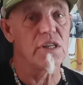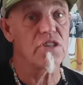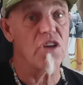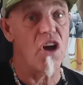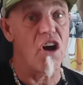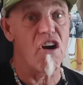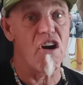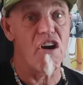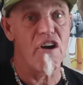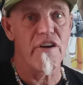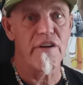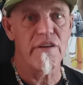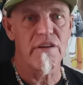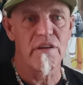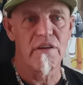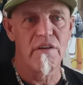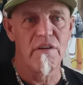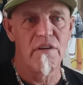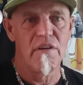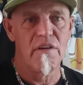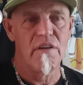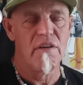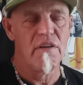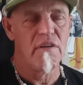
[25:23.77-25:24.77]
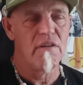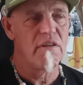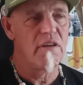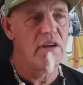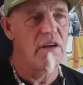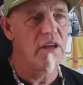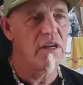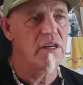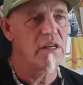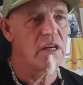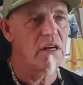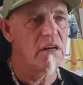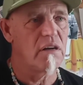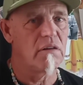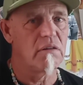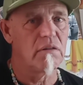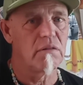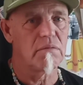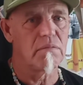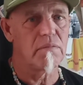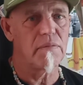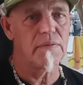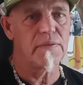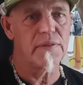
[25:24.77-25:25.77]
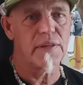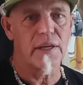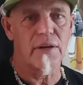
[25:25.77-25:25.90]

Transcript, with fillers: It's hard and you know,